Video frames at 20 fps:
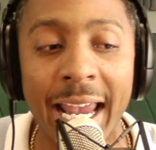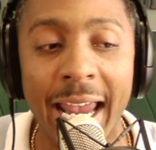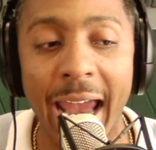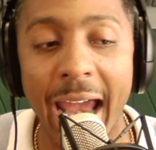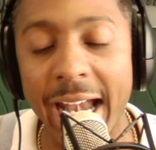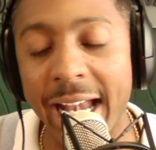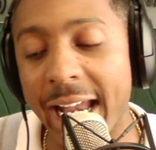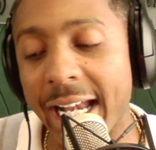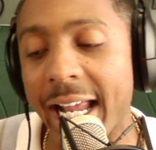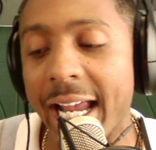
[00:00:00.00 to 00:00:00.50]

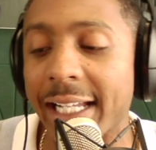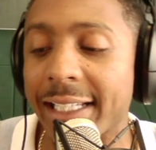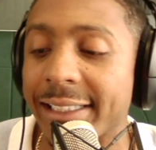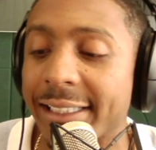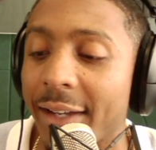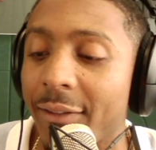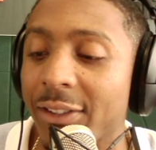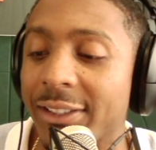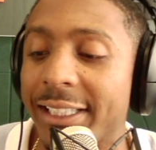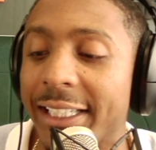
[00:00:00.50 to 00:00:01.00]

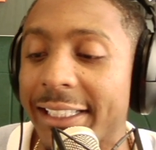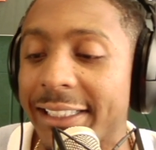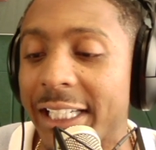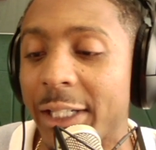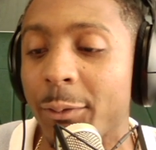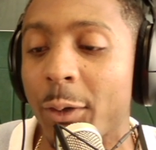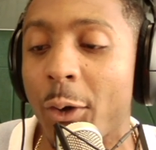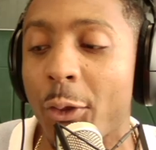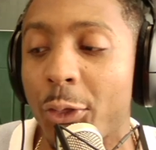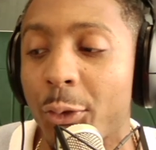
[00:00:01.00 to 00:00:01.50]

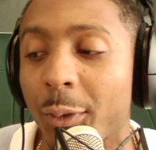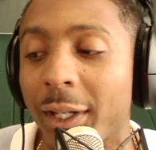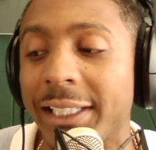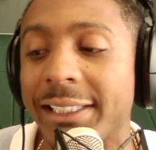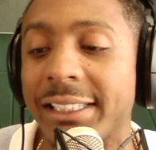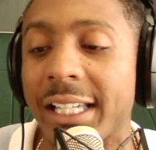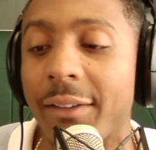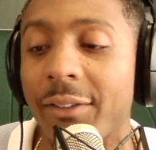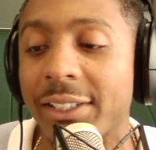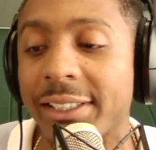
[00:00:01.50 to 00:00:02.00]

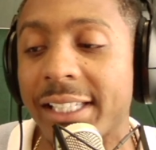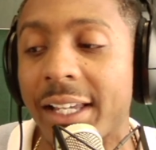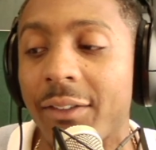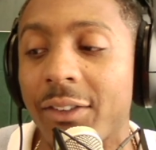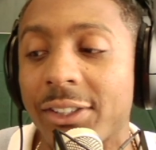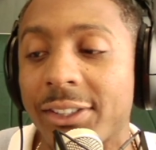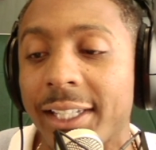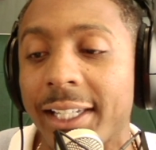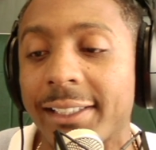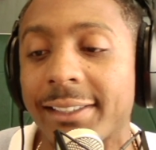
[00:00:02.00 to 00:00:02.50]

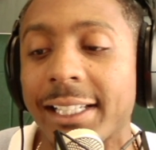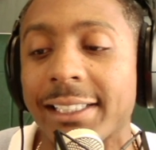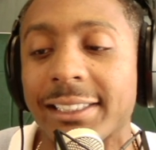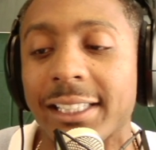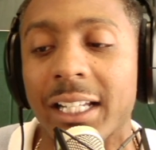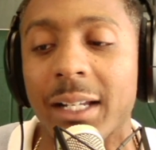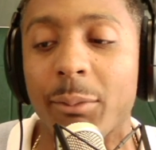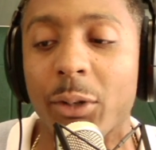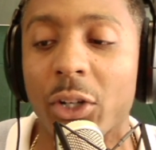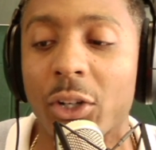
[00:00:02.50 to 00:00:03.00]
888-760-3776. That's the
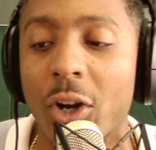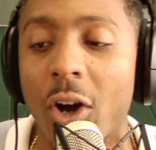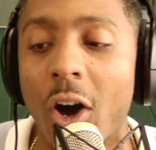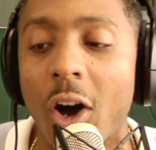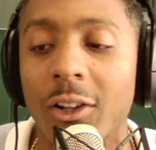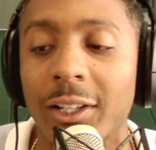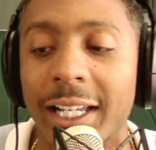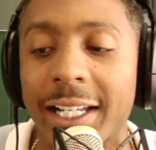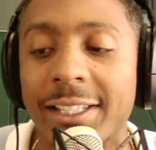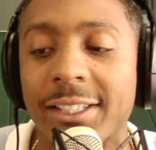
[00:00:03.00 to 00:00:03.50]
number to
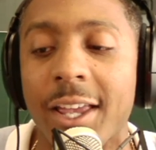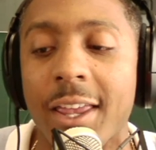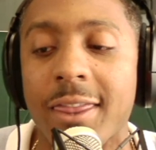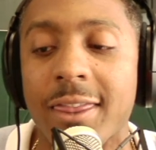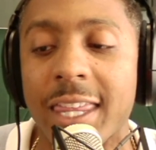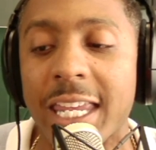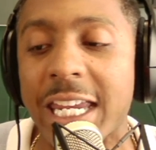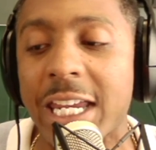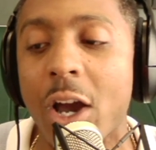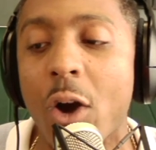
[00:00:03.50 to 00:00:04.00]
call in to
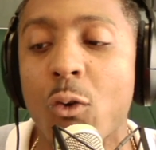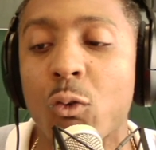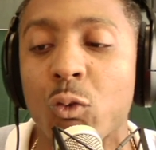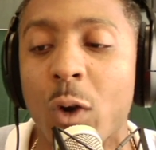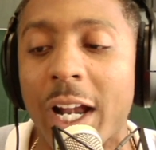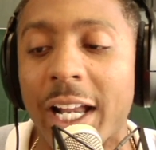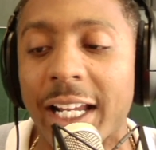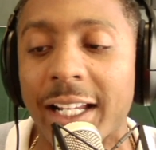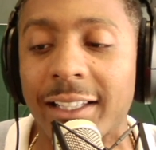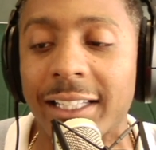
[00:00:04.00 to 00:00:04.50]

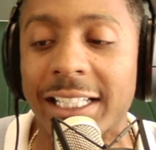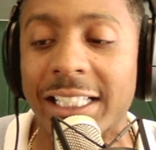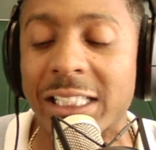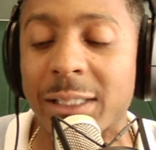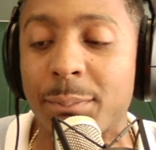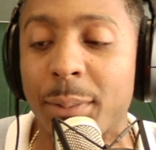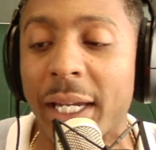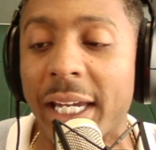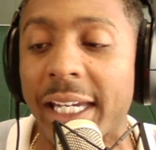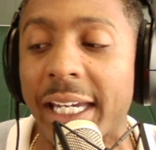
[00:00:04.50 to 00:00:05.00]
Theoretically
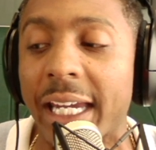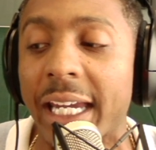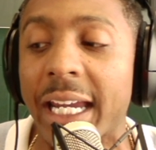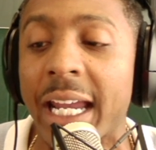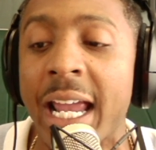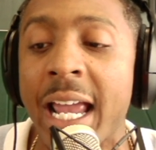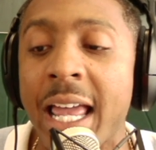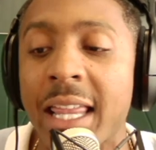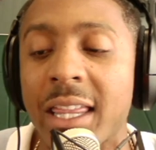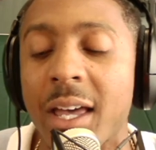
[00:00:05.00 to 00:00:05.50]
Speaking,
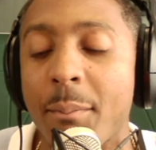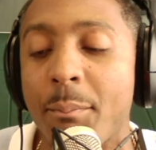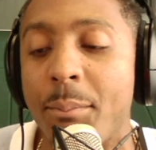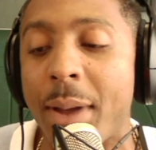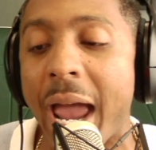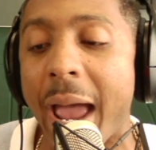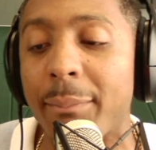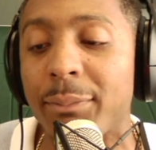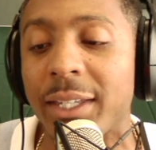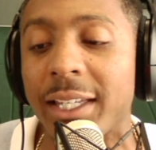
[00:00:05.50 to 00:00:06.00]
the
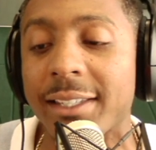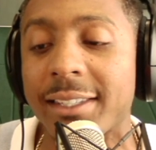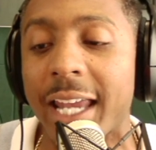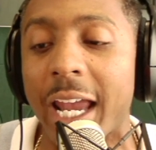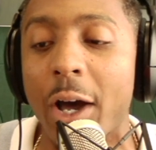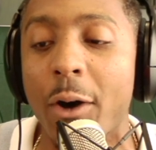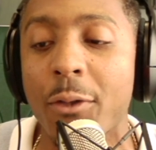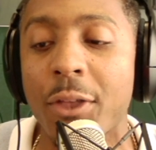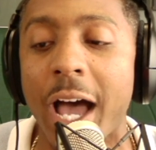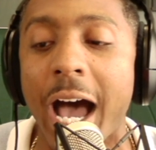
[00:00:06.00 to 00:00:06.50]
Baptist
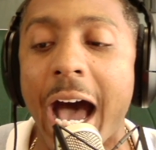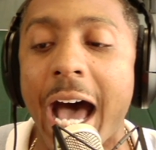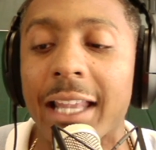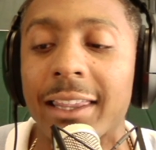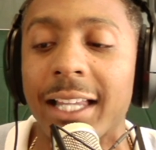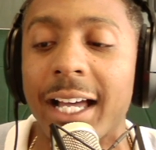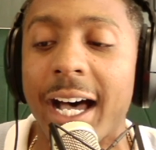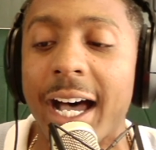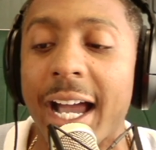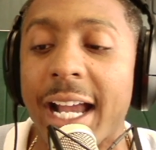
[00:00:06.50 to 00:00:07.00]
Health
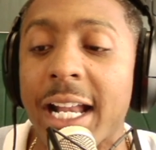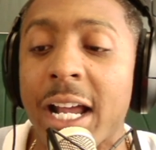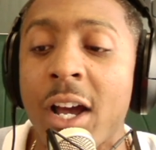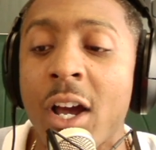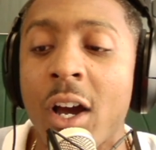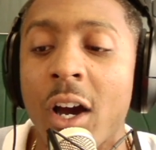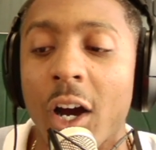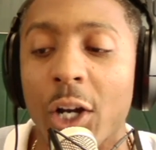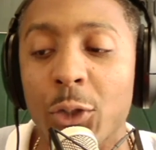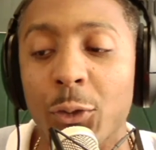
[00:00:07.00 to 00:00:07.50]
Hotline.
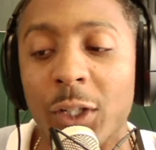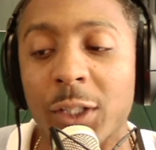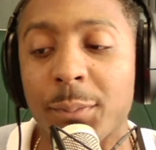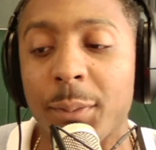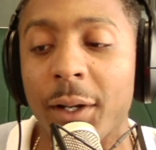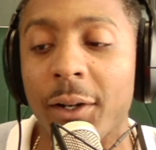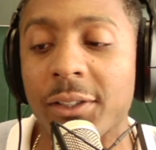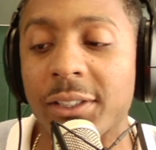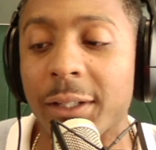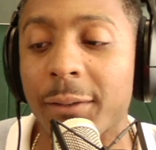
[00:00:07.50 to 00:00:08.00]
Are you
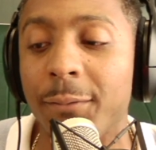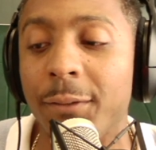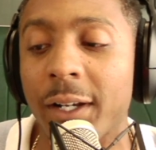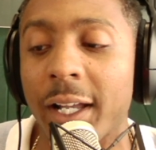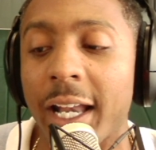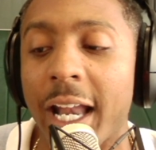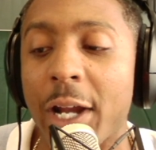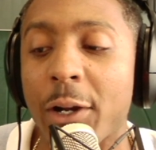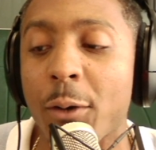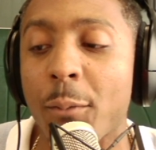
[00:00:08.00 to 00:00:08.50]
experiencing foot
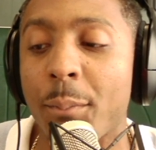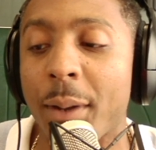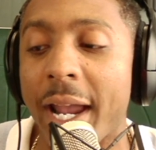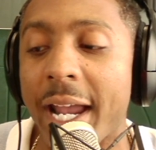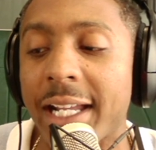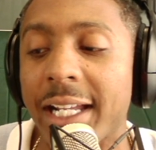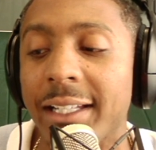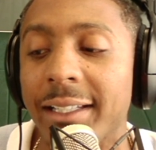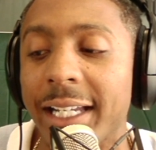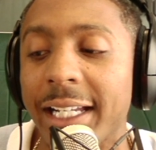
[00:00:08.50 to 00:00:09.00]
and ankle
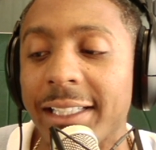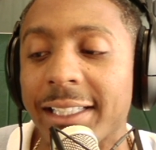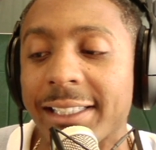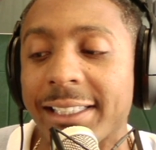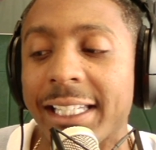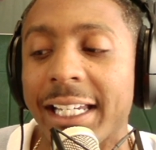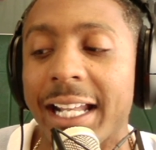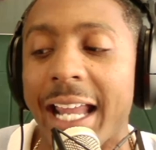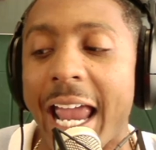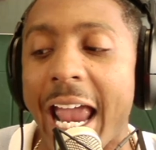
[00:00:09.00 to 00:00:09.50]
pain and need to
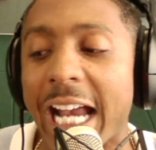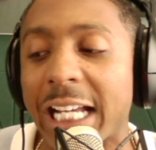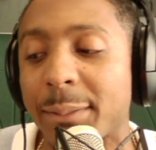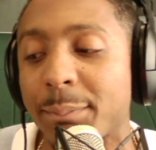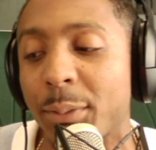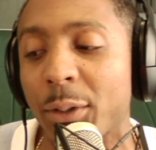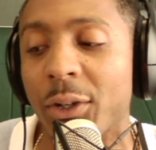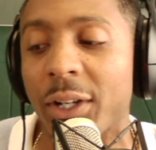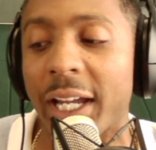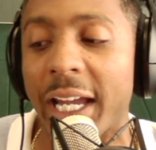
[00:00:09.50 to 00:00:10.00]
see an
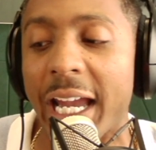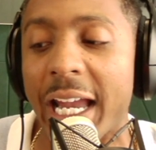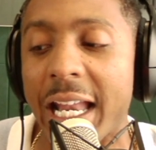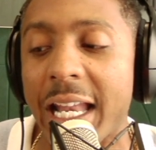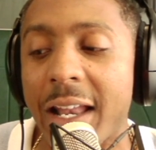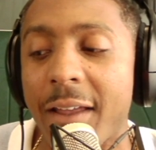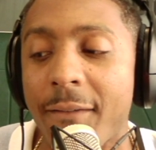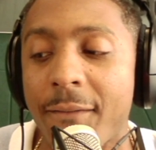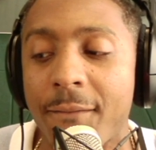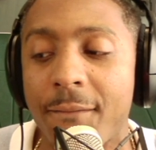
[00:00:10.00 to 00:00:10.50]
expert
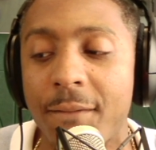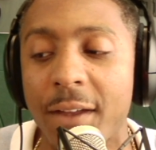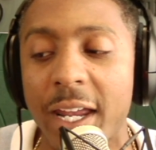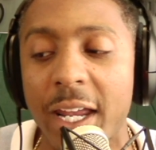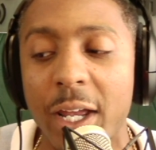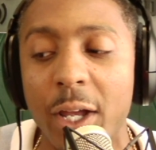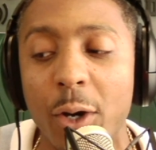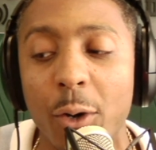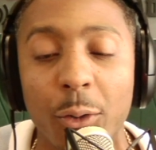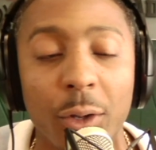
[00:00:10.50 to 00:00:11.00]
in the
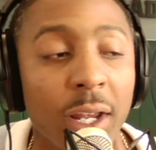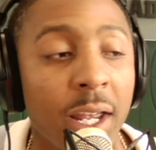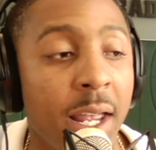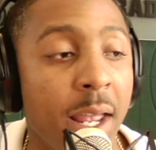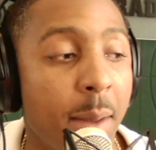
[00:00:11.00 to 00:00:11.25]
field?